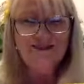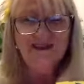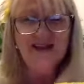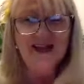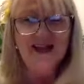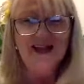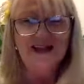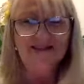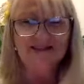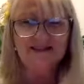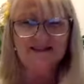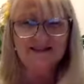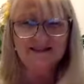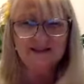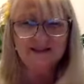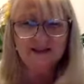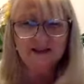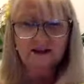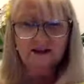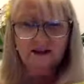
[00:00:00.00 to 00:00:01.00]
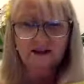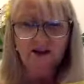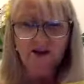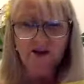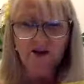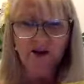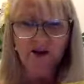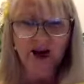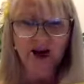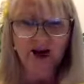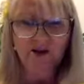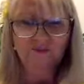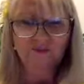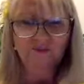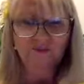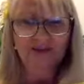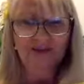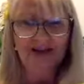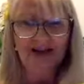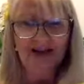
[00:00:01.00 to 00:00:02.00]
and
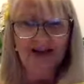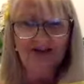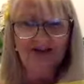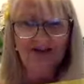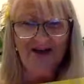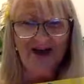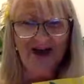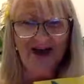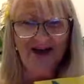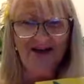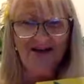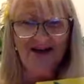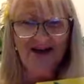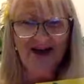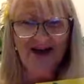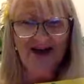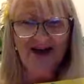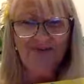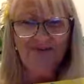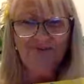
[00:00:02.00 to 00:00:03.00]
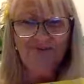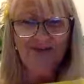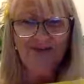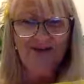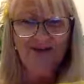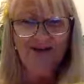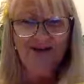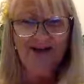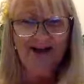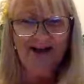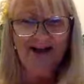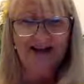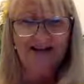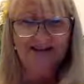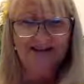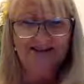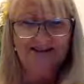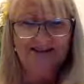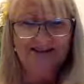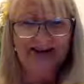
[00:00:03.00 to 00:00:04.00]
Neva and Miria.
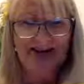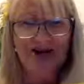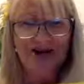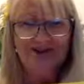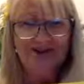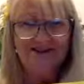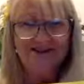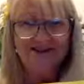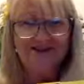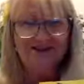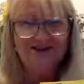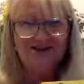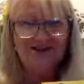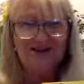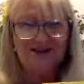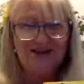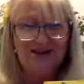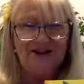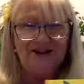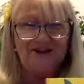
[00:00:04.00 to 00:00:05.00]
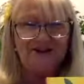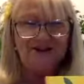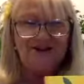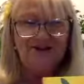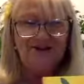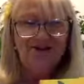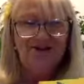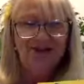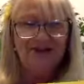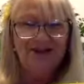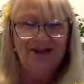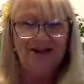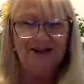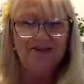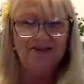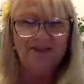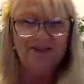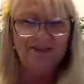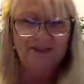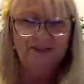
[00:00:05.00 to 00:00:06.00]
Oh, it's so nice that you're all here
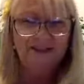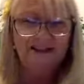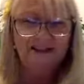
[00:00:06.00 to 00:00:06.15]
with me.